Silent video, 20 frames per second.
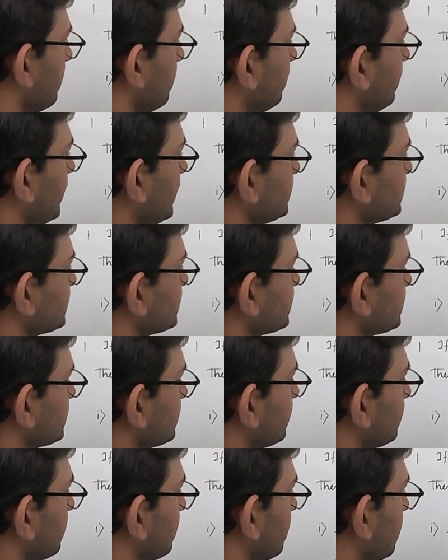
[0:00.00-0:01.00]
plus
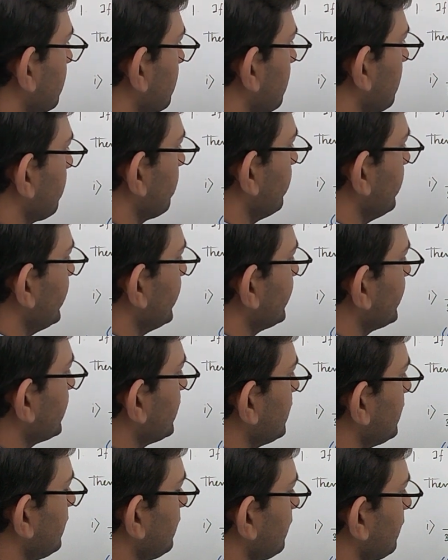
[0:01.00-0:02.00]

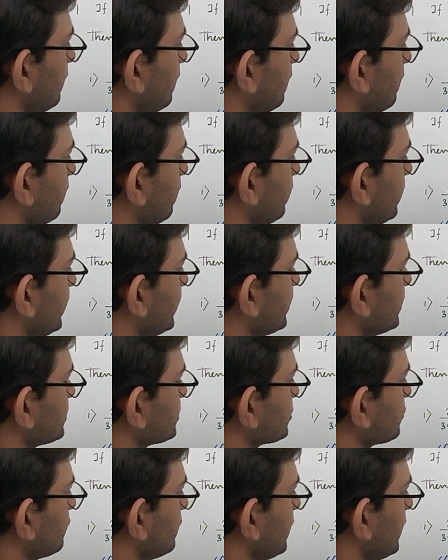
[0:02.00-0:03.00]
beta, beta
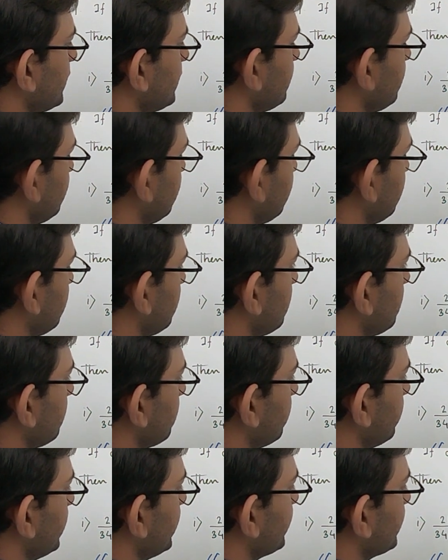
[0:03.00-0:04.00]
square,
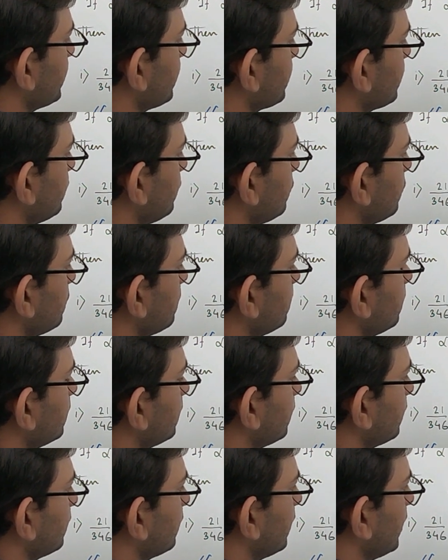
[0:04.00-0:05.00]
beta cube
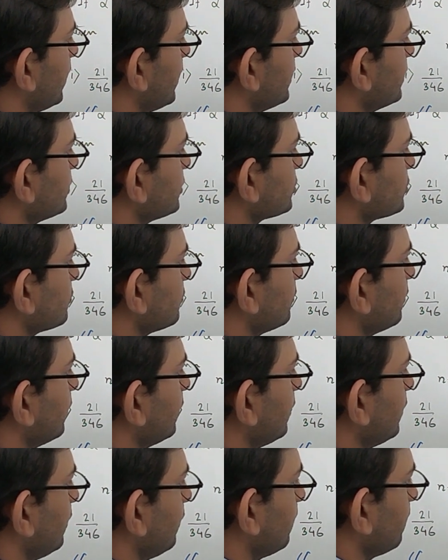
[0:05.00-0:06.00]
and so
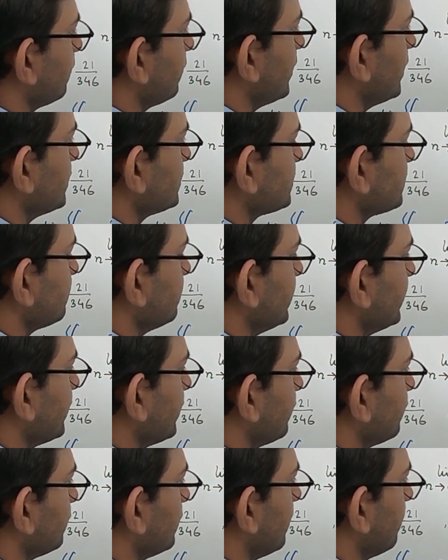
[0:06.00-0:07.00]
on plus beta
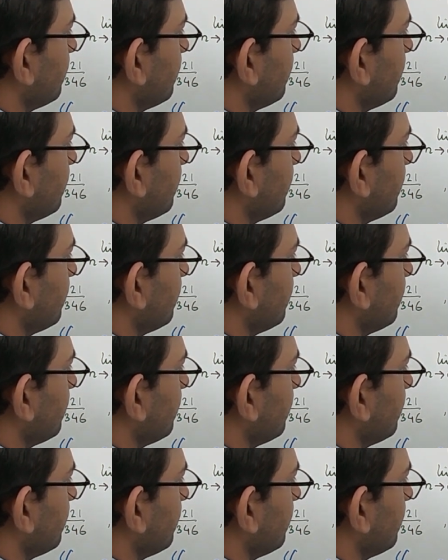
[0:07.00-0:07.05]
to the